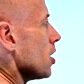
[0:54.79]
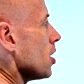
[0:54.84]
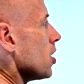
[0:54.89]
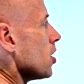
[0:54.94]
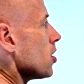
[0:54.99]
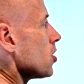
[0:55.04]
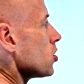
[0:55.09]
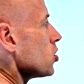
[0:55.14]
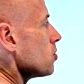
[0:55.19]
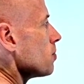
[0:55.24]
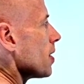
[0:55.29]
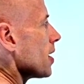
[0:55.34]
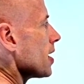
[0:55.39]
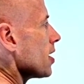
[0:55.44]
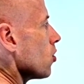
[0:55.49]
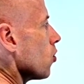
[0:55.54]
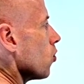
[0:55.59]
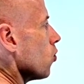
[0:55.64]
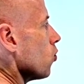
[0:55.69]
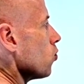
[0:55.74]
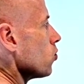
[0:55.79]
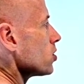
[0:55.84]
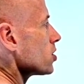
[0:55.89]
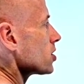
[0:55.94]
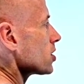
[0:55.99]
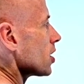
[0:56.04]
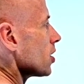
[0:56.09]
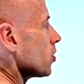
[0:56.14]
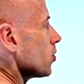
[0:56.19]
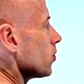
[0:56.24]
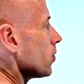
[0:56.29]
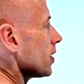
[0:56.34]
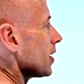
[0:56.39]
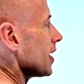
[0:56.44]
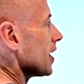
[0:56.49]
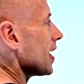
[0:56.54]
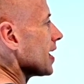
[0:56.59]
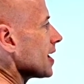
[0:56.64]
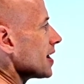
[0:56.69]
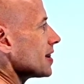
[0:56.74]
You may also
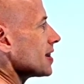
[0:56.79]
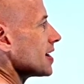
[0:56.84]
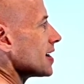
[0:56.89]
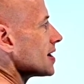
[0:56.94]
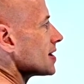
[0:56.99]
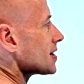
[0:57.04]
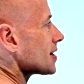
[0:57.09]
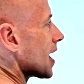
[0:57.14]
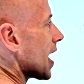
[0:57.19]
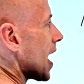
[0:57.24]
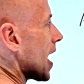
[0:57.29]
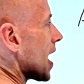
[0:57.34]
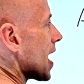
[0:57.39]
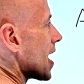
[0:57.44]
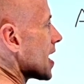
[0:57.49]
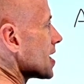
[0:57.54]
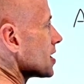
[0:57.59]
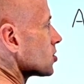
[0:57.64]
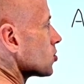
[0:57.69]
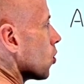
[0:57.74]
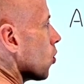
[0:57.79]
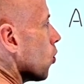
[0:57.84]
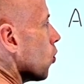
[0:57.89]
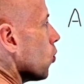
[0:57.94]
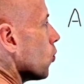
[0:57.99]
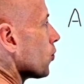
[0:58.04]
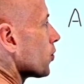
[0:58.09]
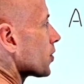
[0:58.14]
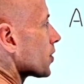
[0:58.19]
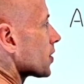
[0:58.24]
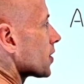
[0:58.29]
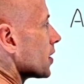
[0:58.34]
hear this as auth